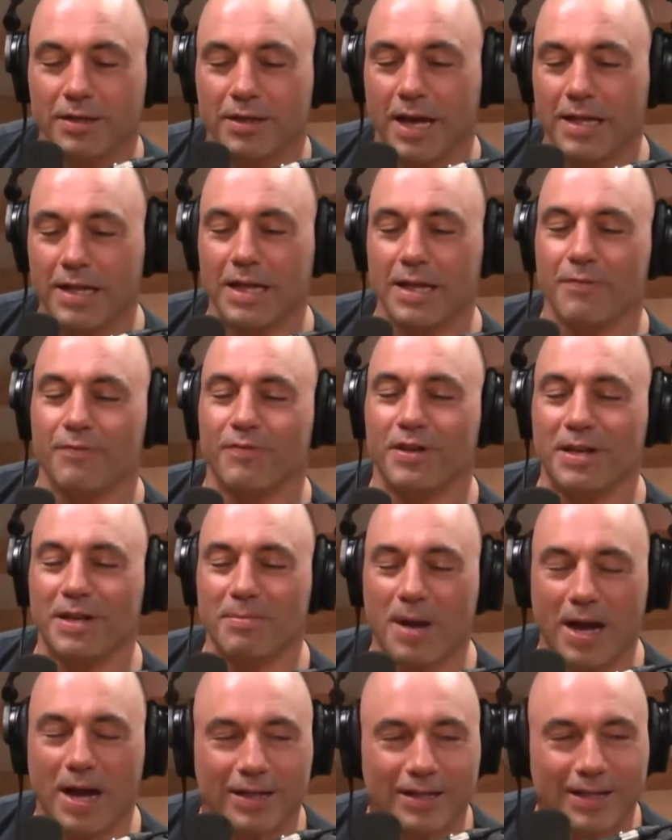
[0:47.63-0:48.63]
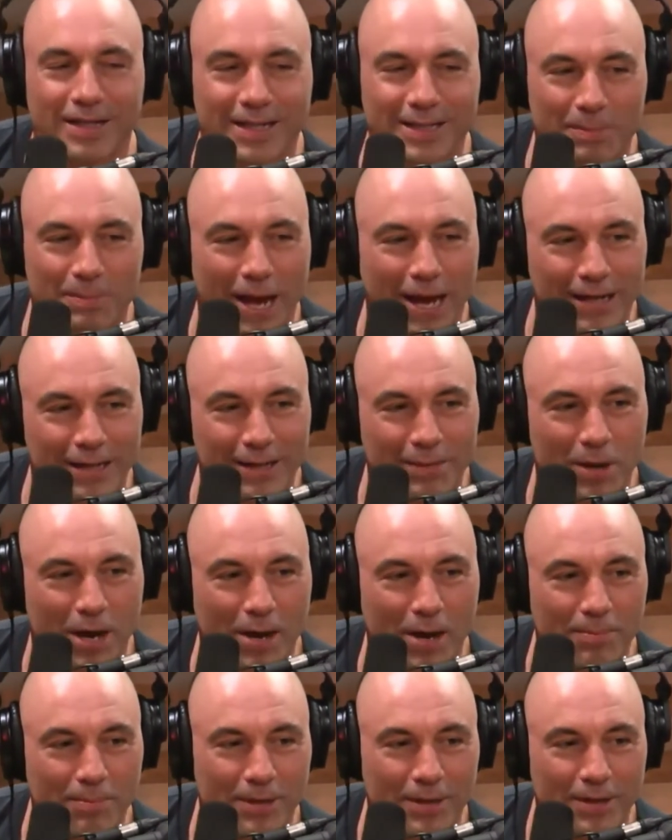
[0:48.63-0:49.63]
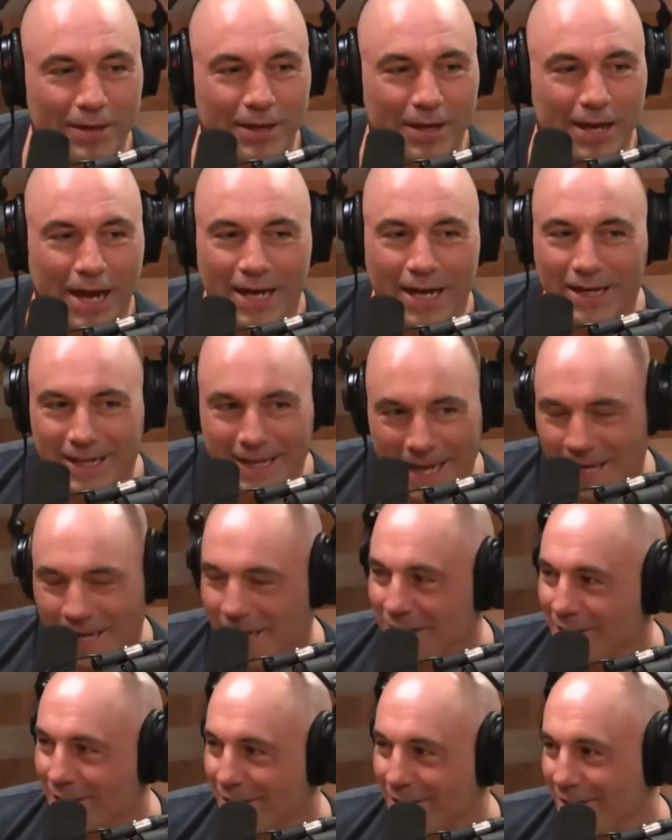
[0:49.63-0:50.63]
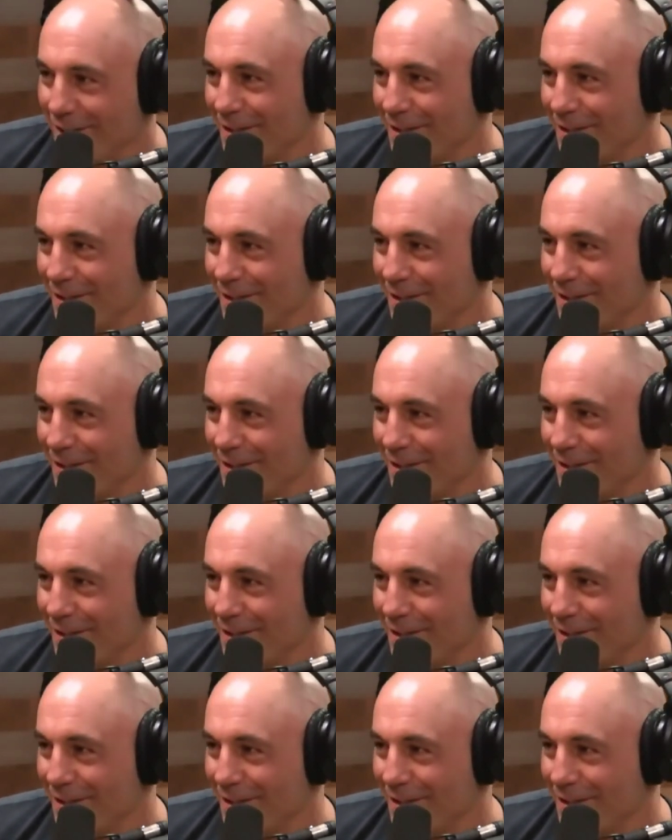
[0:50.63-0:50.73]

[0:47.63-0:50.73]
And then Vinny Magalhaes backed him up. I get it.